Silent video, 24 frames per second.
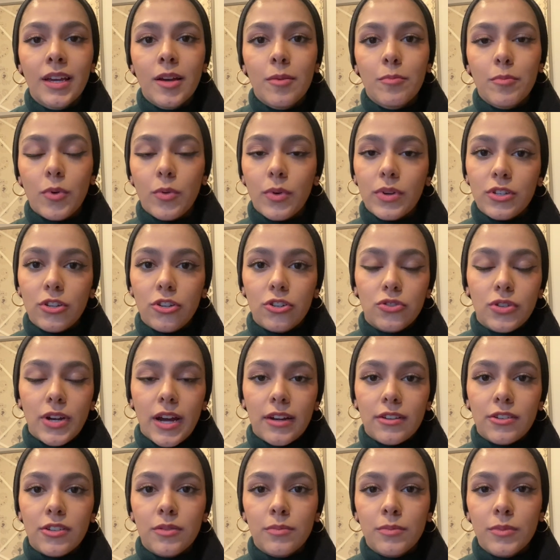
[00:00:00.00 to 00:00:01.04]
But when you
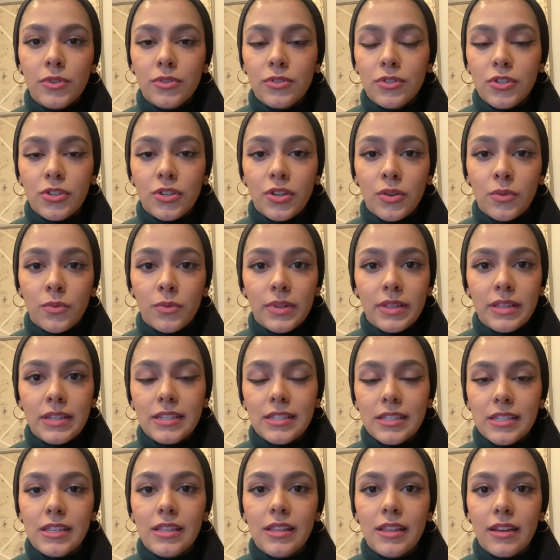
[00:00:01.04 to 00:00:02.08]
track your moods, you can really
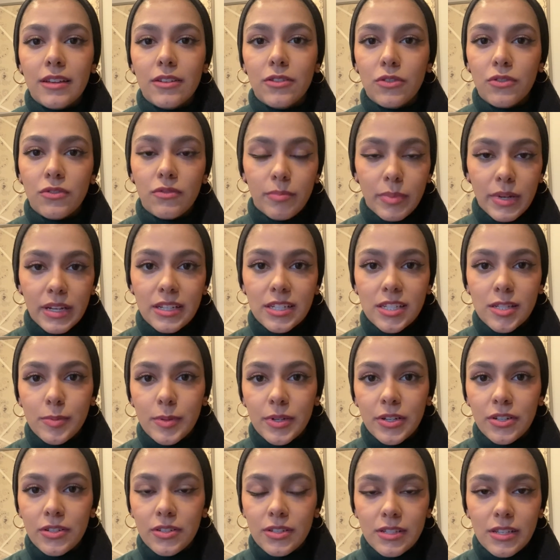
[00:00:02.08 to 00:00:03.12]
see that you've been
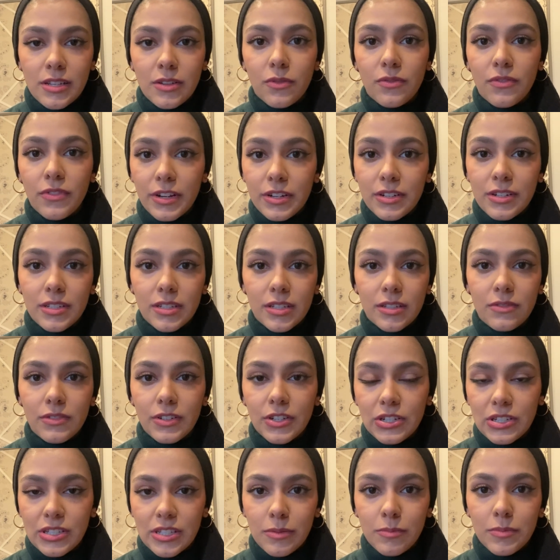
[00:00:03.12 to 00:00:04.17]
experiencing very severe
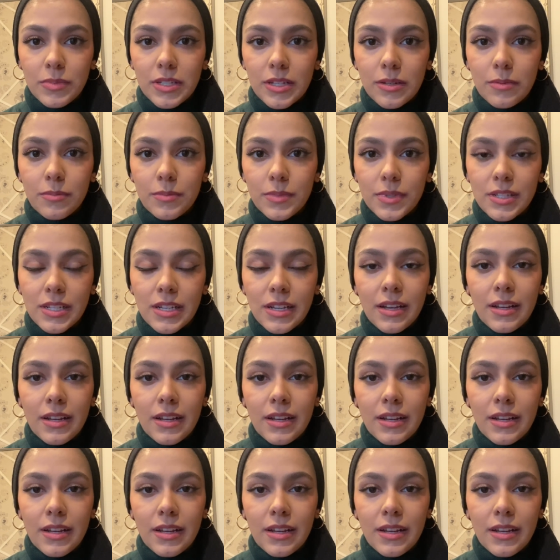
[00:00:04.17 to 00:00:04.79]
symptoms,